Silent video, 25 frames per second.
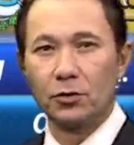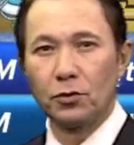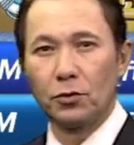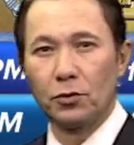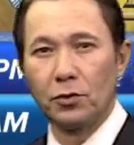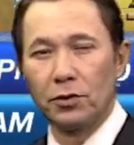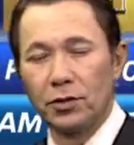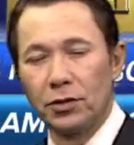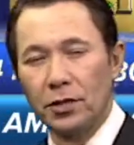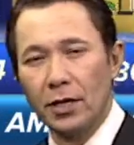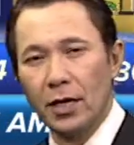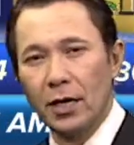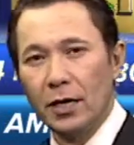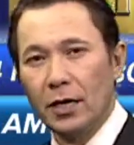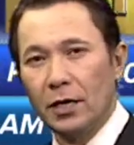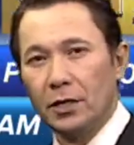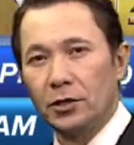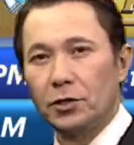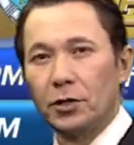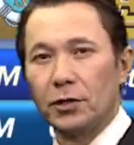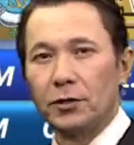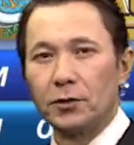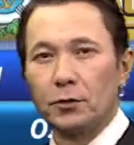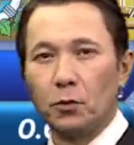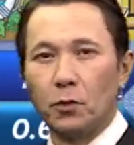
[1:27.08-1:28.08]
shores,
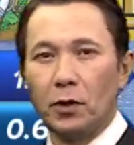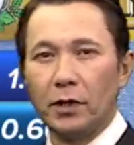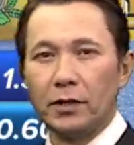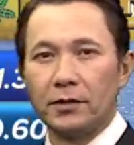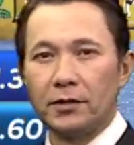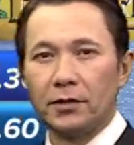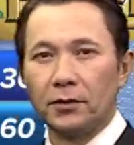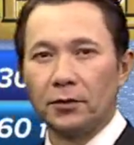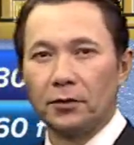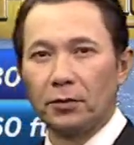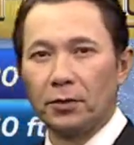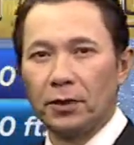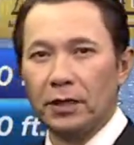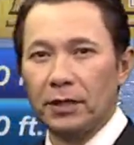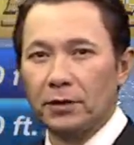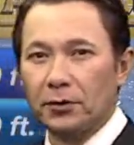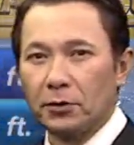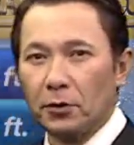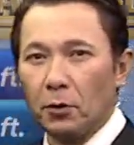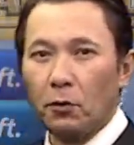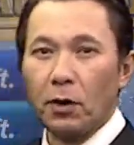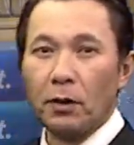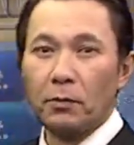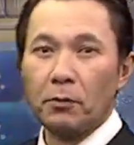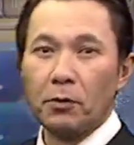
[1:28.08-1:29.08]
just 1 to 3.
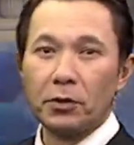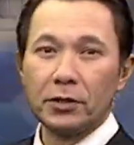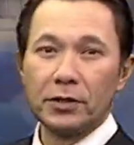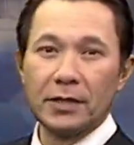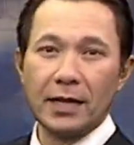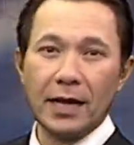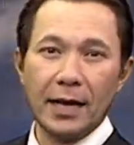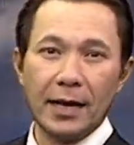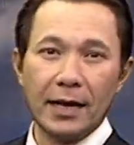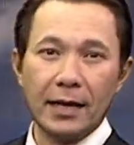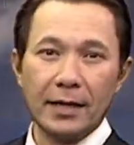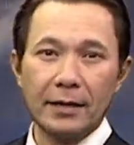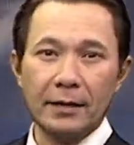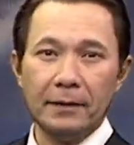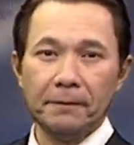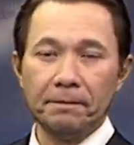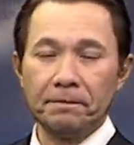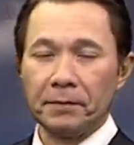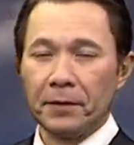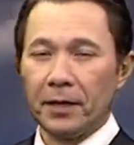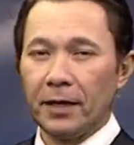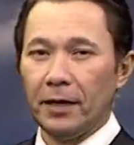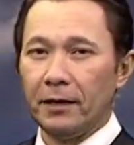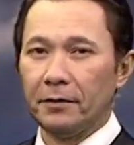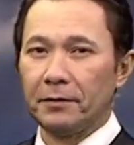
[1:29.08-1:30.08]
So one more day
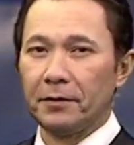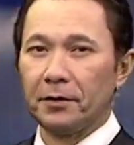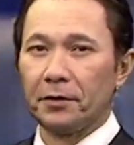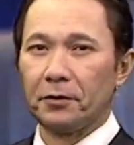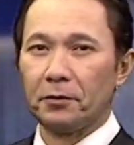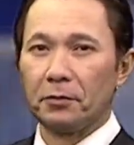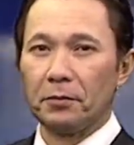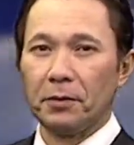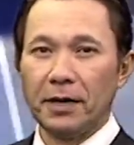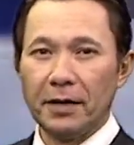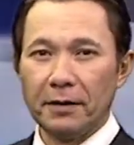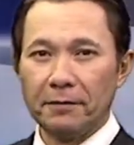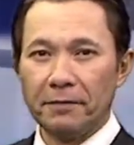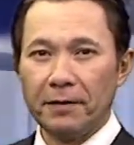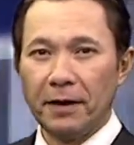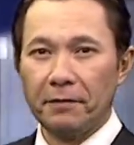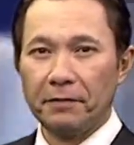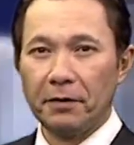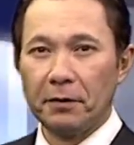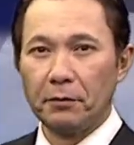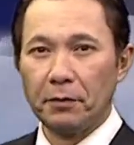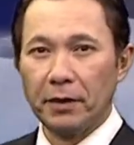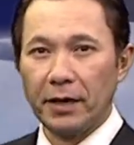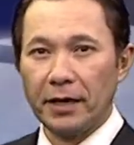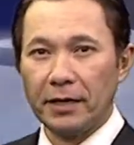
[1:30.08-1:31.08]
of the threat of
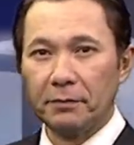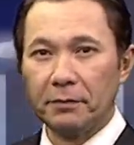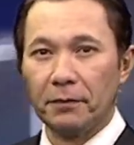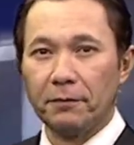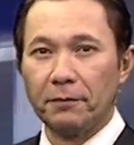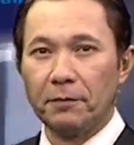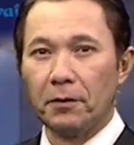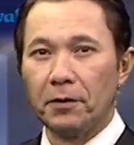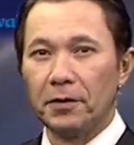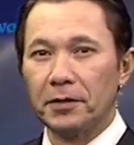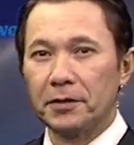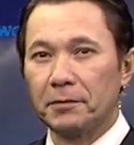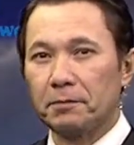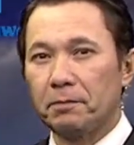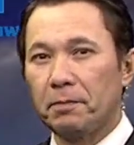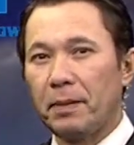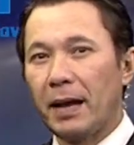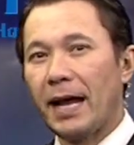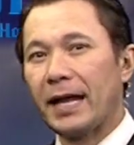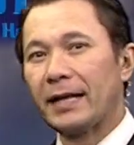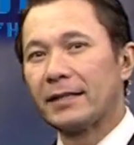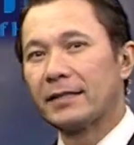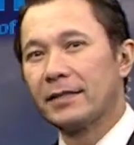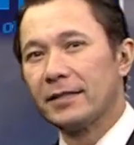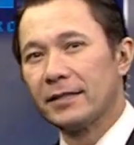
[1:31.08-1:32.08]
heavy rain before it's
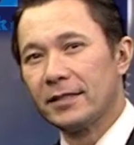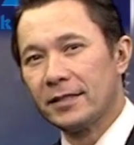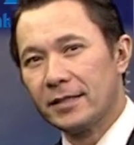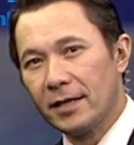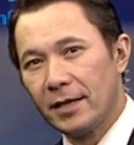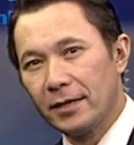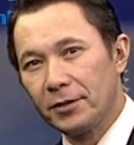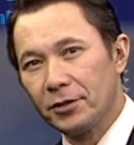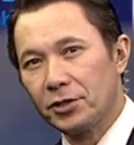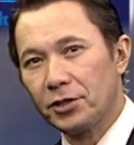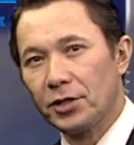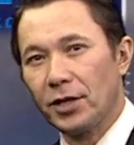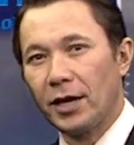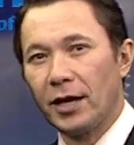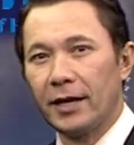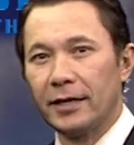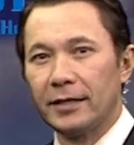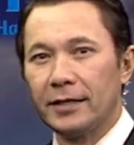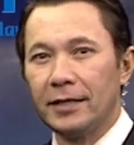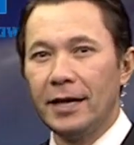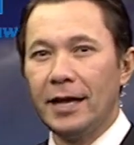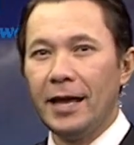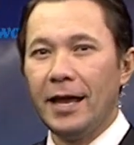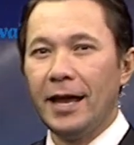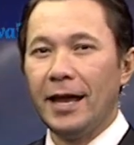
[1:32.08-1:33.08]
back to
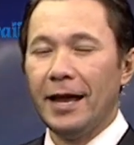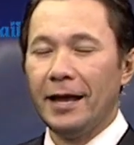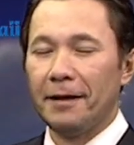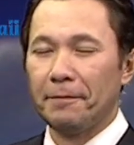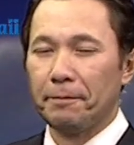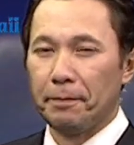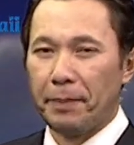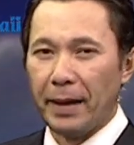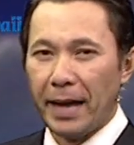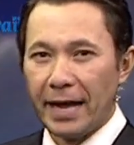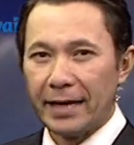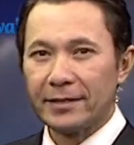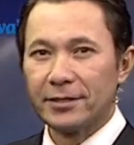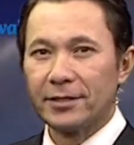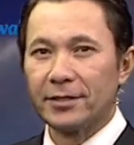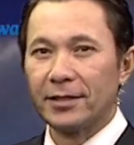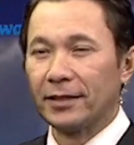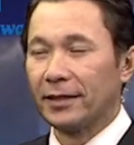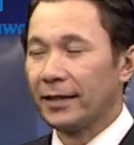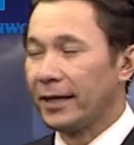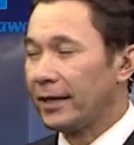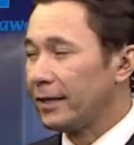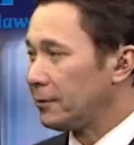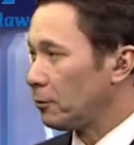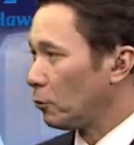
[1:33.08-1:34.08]
sunshine and back to
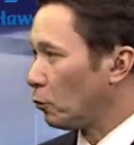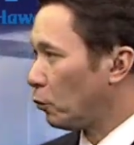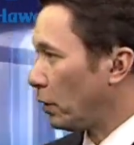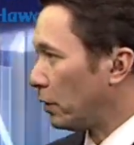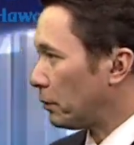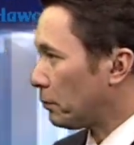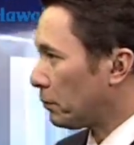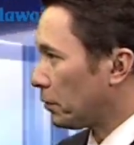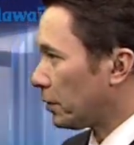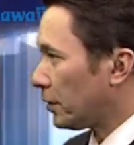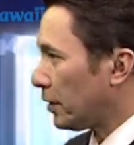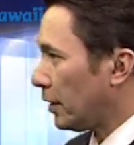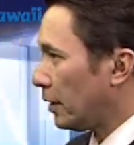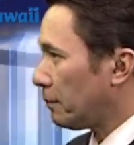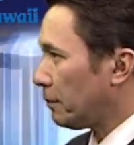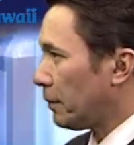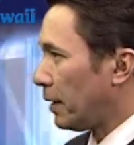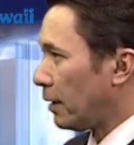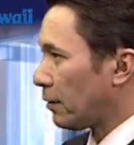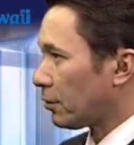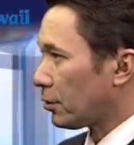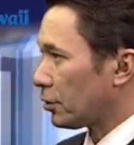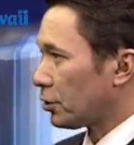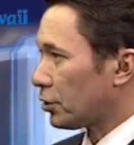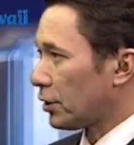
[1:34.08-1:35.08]
light windward and
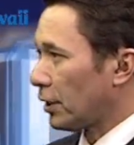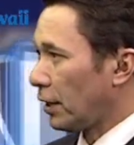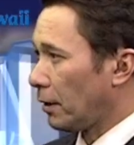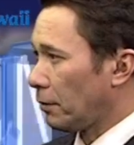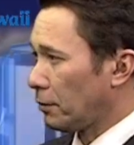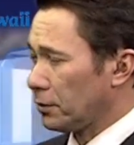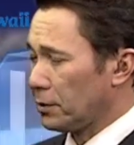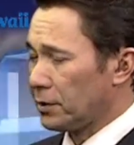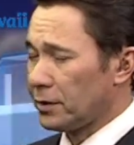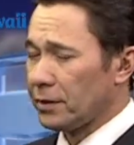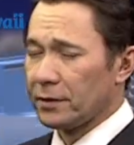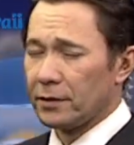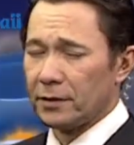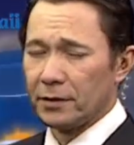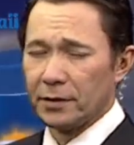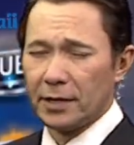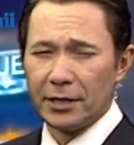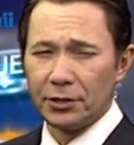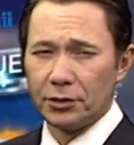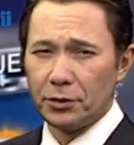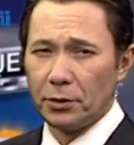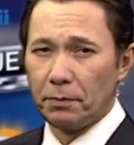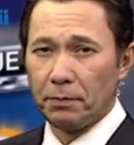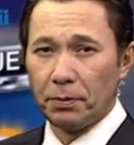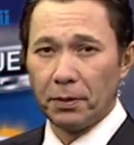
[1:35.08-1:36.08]
Mauka showers. This is
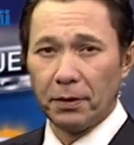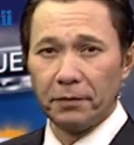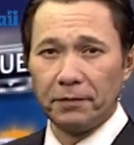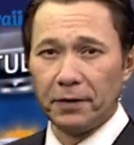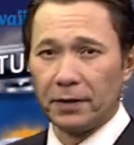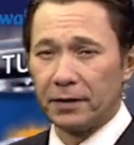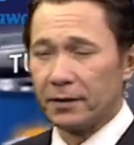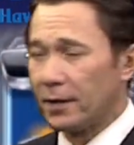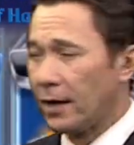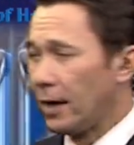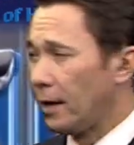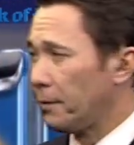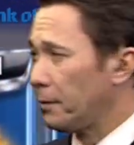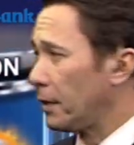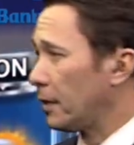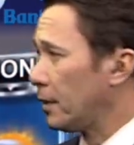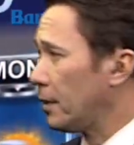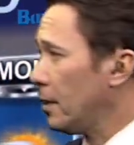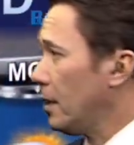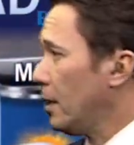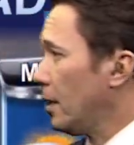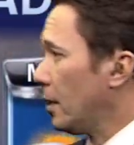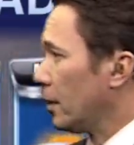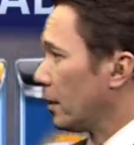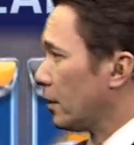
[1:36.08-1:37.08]
actually perfect timing
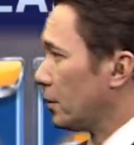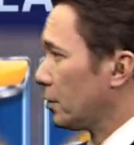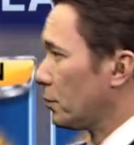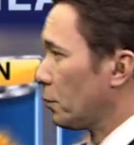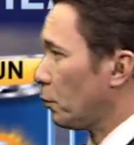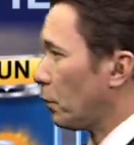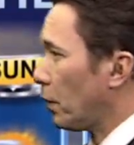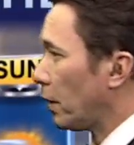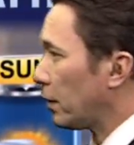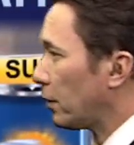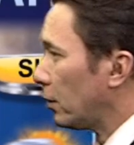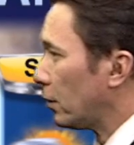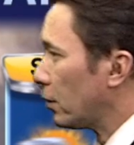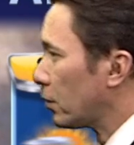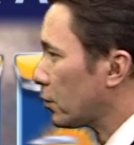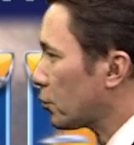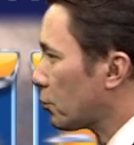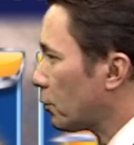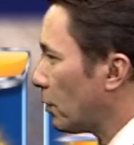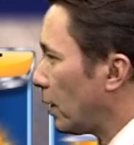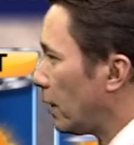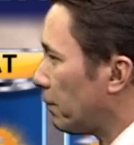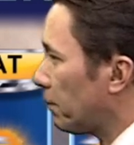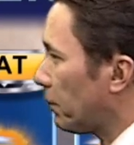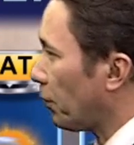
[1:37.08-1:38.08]
because the weather looks
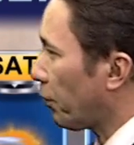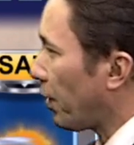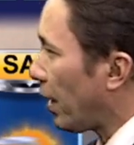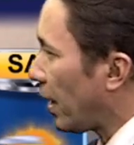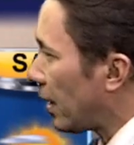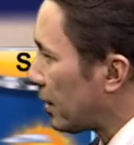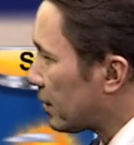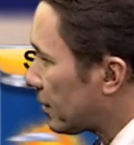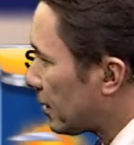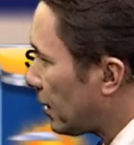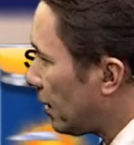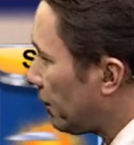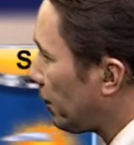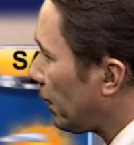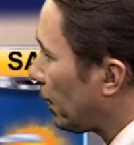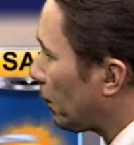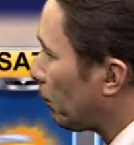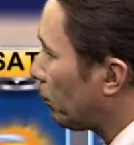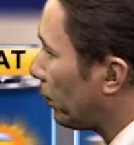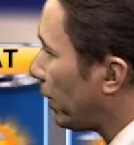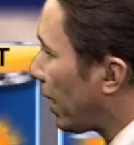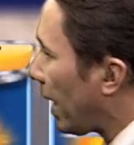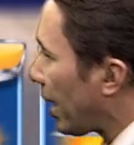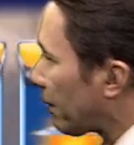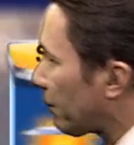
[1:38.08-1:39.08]
great for Thanksgiving,
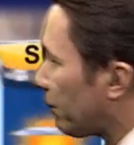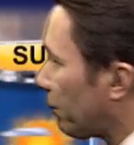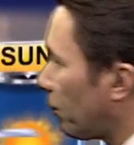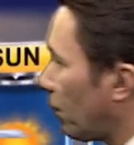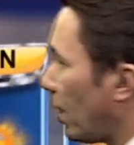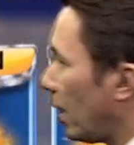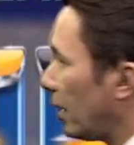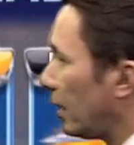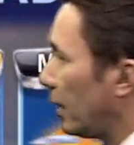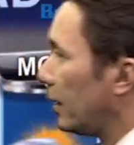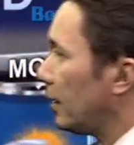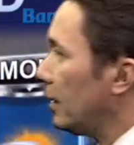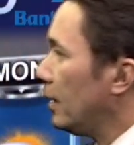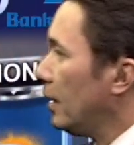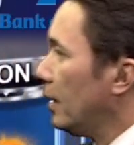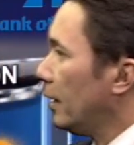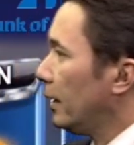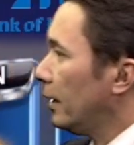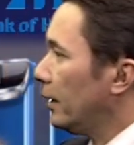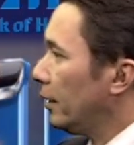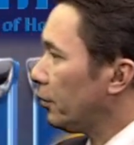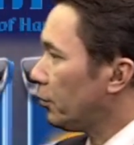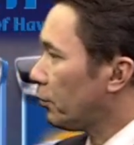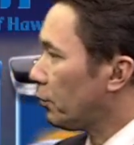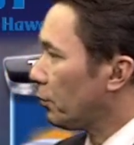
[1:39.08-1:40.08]
Black Friday,
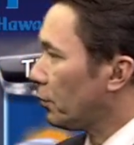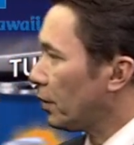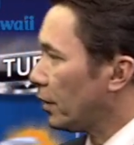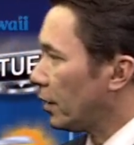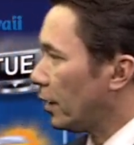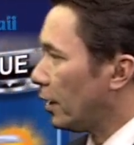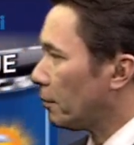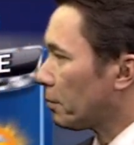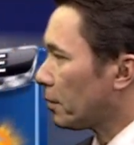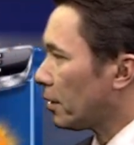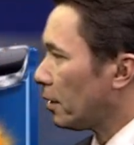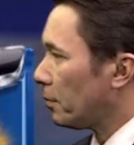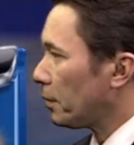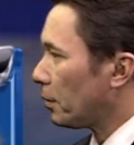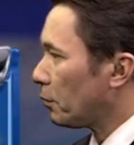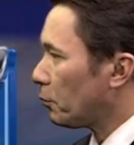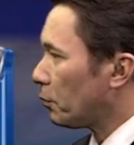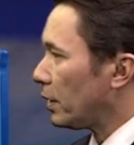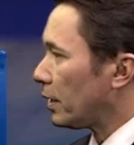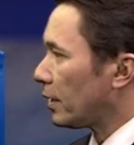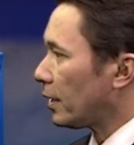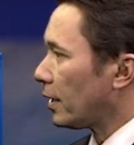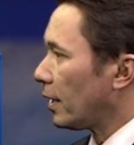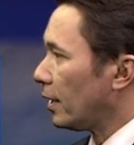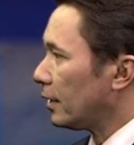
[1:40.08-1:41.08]
into the upcoming
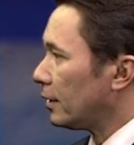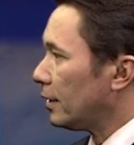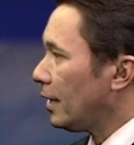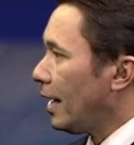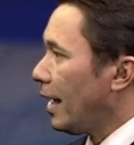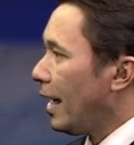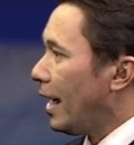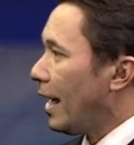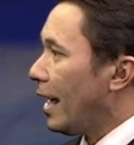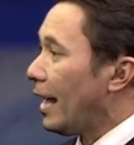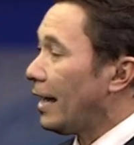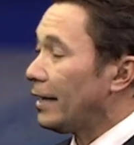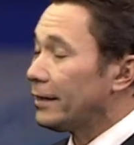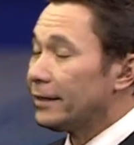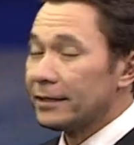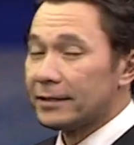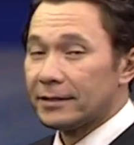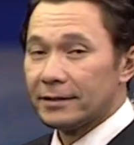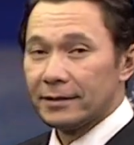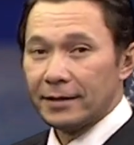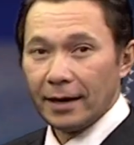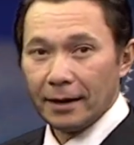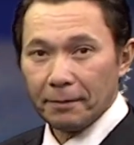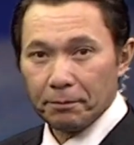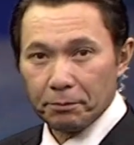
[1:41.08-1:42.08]
weekend, and the
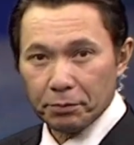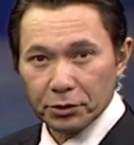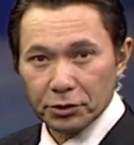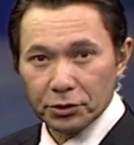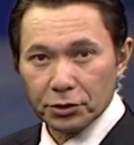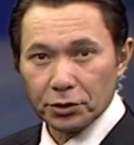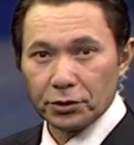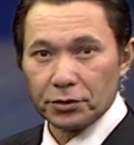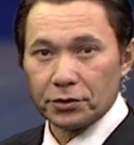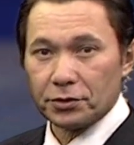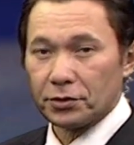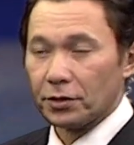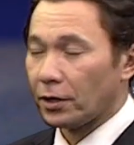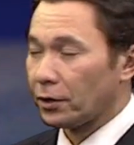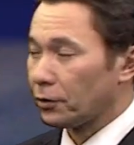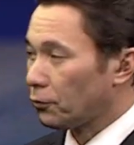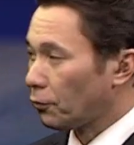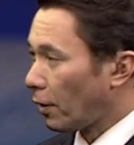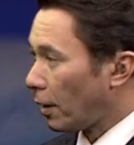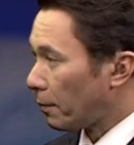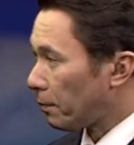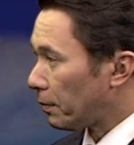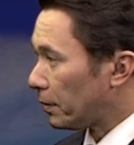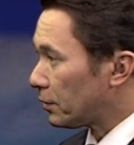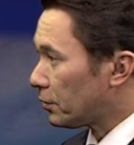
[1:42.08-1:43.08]
temperatures are
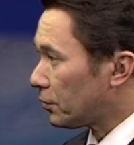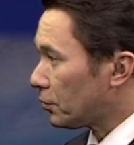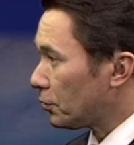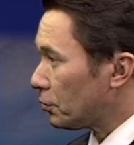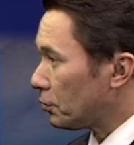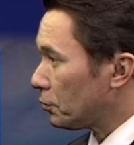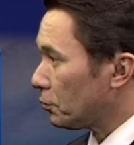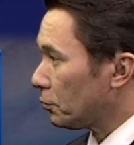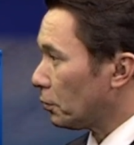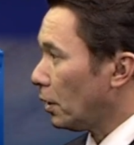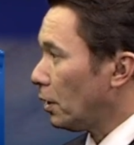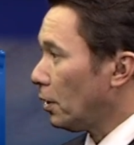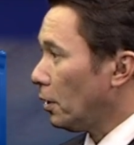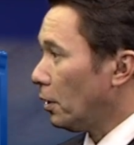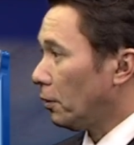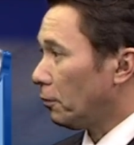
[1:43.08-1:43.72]
dropping too.